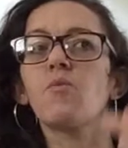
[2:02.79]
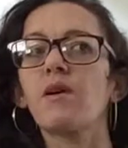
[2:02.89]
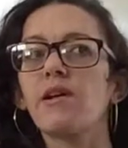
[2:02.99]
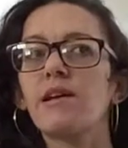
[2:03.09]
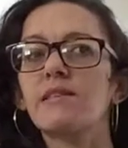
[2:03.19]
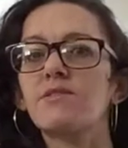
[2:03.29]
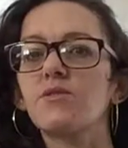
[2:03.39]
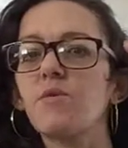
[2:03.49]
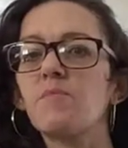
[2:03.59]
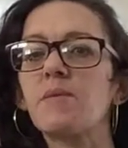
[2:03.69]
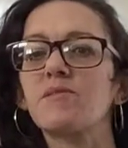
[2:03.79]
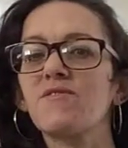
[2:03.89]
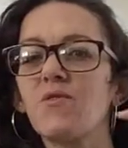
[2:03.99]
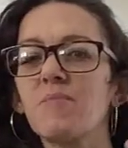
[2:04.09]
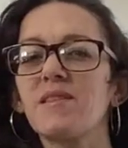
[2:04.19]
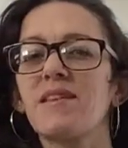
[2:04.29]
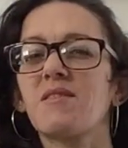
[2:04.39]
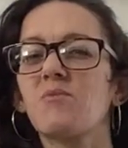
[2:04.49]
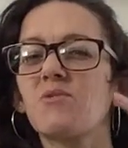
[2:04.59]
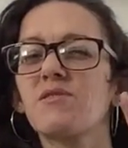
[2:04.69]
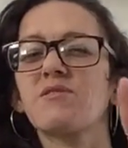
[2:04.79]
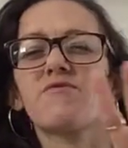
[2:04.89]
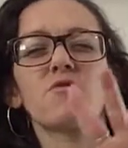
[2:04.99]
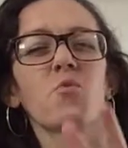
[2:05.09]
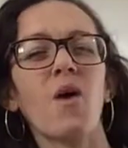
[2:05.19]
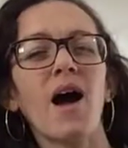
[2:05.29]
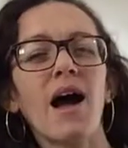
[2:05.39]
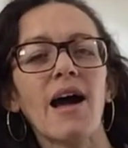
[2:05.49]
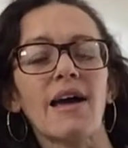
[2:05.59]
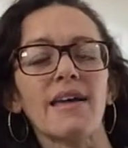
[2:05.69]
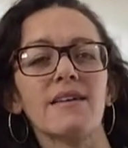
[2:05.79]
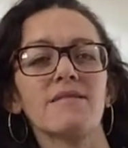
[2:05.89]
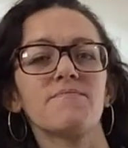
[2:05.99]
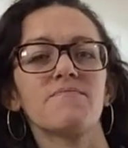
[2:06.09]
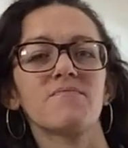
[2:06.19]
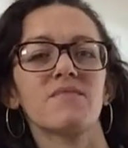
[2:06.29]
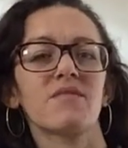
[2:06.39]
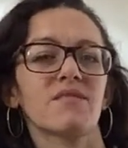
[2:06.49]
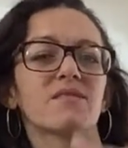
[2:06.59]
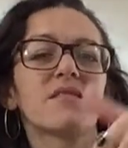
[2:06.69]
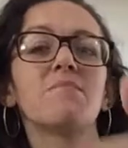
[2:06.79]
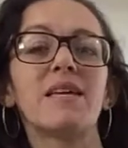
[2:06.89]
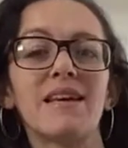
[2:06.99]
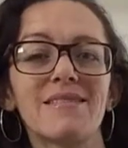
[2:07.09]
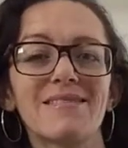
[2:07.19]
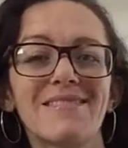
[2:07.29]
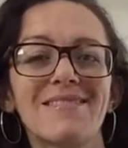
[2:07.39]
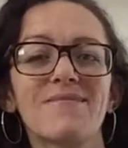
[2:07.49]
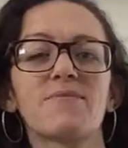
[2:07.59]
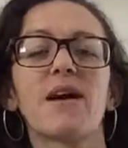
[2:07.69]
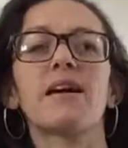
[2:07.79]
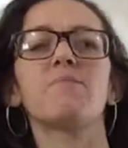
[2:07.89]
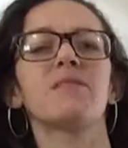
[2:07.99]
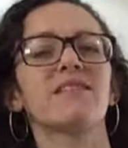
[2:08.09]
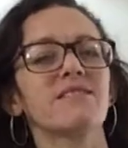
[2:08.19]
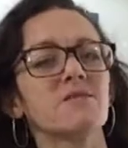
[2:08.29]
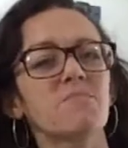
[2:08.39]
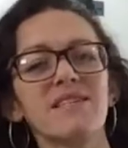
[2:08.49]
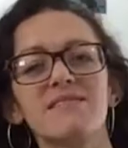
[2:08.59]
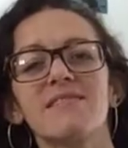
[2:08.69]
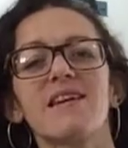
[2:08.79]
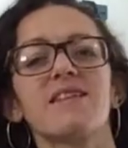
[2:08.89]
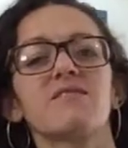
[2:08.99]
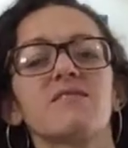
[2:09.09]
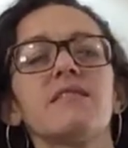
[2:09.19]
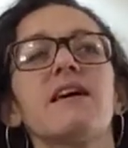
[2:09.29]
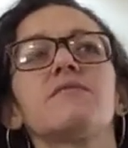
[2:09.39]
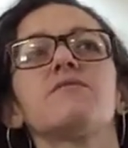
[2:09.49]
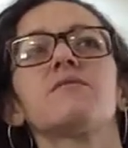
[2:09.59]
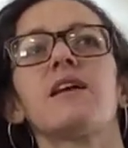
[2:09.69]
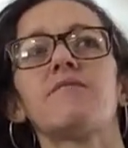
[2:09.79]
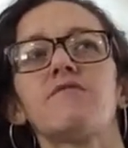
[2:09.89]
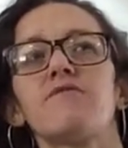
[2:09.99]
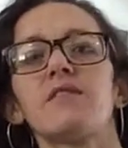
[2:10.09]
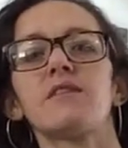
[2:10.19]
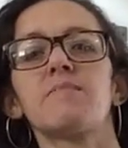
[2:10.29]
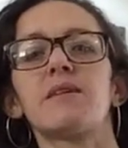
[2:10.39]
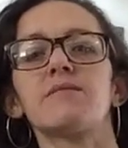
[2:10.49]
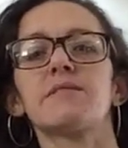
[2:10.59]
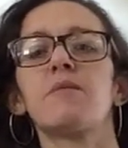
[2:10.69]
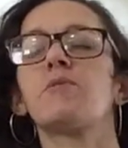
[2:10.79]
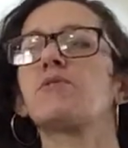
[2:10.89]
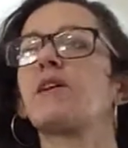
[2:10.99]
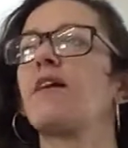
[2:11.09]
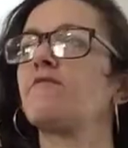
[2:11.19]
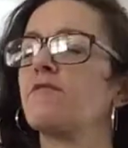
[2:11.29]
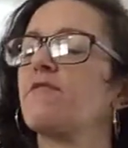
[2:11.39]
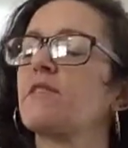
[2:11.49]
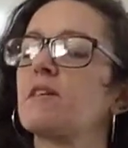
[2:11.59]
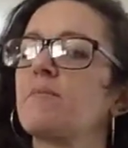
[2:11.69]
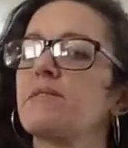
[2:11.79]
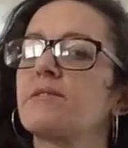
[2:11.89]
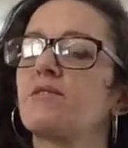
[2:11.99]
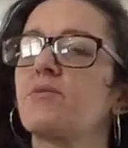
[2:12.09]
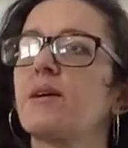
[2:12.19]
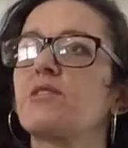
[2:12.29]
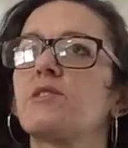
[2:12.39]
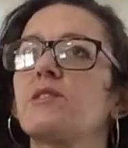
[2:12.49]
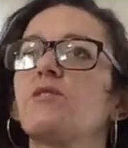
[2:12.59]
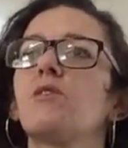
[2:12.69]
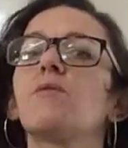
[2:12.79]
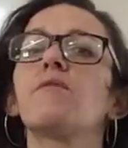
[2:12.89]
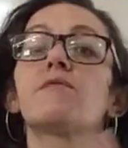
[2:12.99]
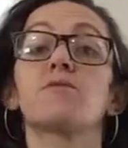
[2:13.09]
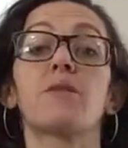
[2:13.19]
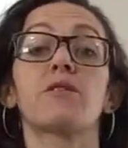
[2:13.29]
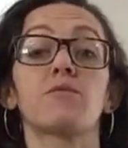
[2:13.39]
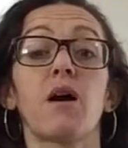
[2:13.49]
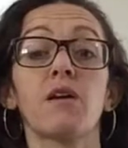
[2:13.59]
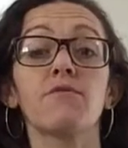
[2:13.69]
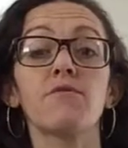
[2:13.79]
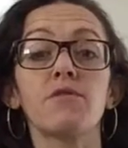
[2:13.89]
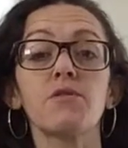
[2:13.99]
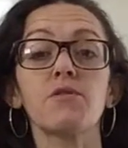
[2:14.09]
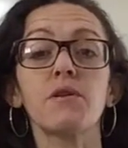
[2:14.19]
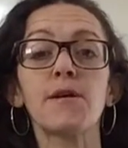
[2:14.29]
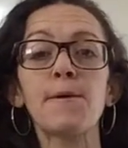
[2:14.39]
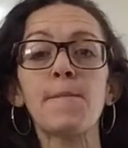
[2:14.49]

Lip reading: Whereas you won't be able to formulate the words for why until minutes, right? But in a split second or less, you can have a feeling about someone or have a feeling about a situation and know if it's right or wrong for you.